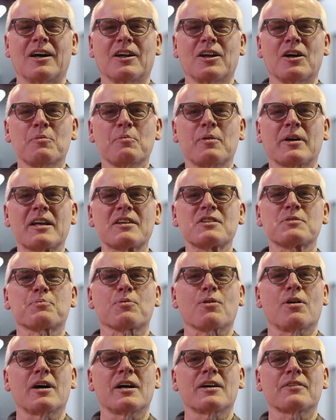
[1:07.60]
Hello, my name is
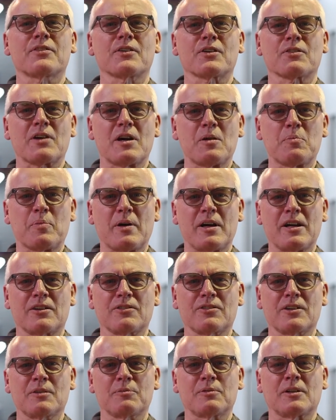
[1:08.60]
Brian from Grain
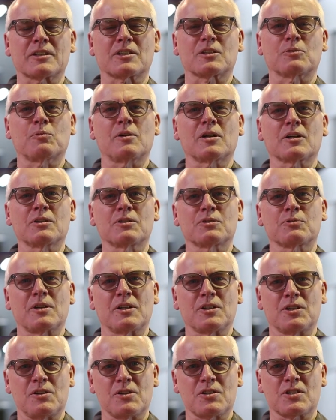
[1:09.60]
Bakery. We'd like to welcome you to our
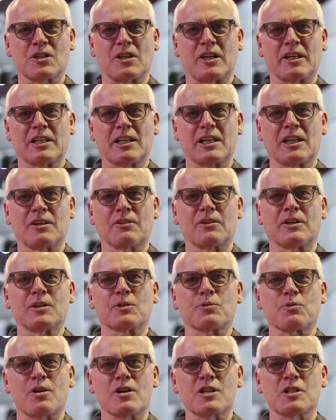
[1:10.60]
new site here
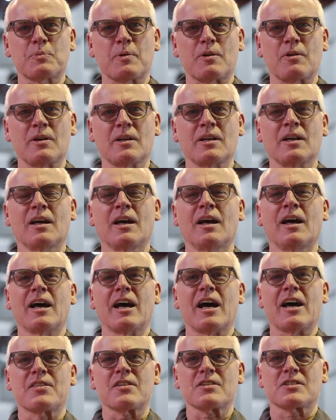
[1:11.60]
in Rosebery
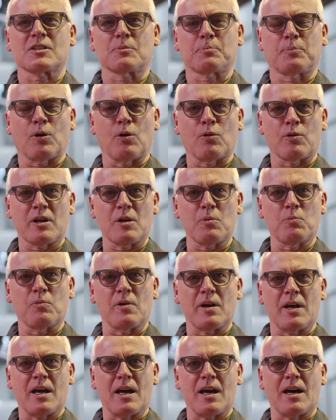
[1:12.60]
at the Seporium
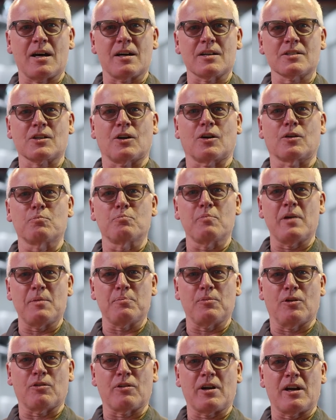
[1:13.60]
Warehouse on
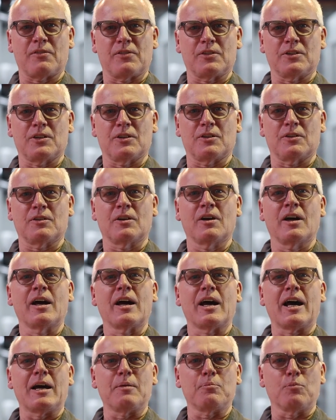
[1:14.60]
Mentmore Avenue
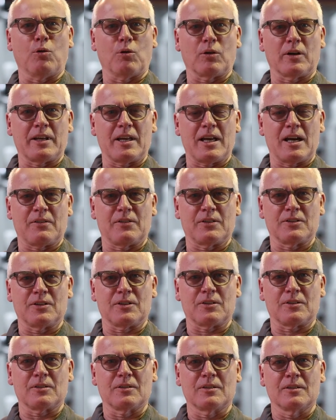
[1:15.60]
and Morley
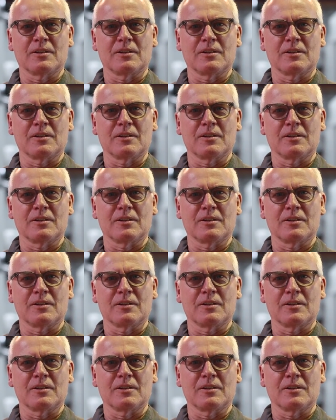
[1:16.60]
Avenue.